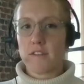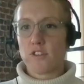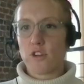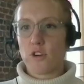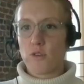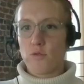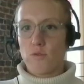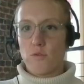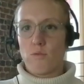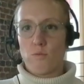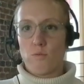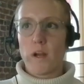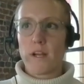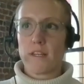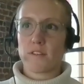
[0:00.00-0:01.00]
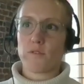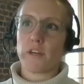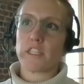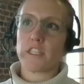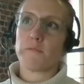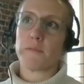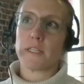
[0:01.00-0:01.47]
setting, so what is
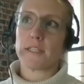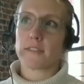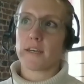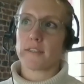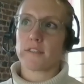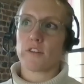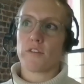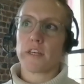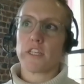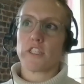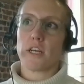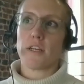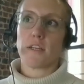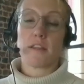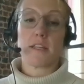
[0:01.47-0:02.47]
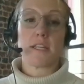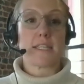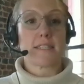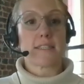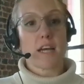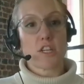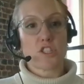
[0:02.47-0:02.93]
going to be discussed on the agenda, the
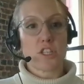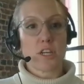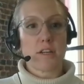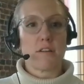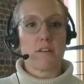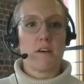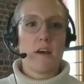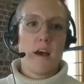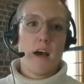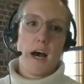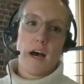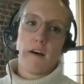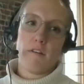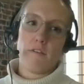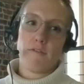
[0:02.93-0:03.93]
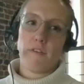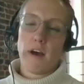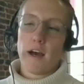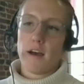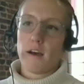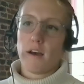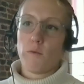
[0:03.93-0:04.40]
discussion of
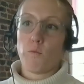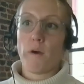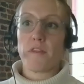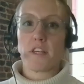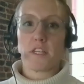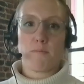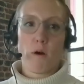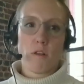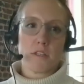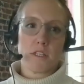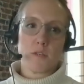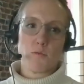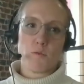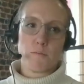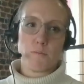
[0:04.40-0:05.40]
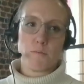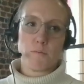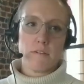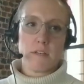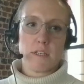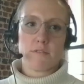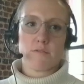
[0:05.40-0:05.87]
what this policy will
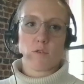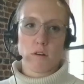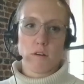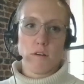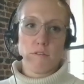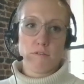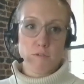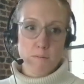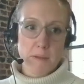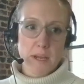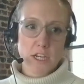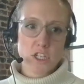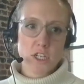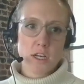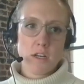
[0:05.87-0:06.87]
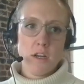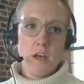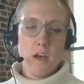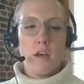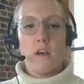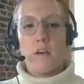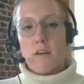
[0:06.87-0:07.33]
be, it's for
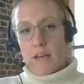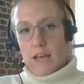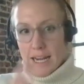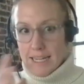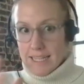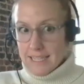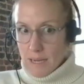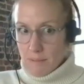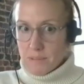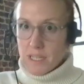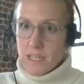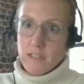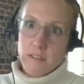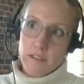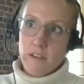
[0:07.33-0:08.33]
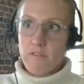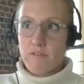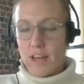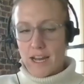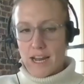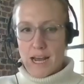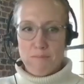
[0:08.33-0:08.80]
formation, acceptance,
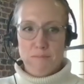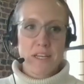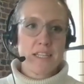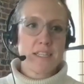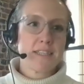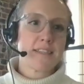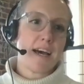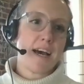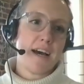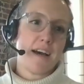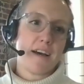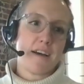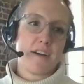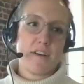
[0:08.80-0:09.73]
if that happens,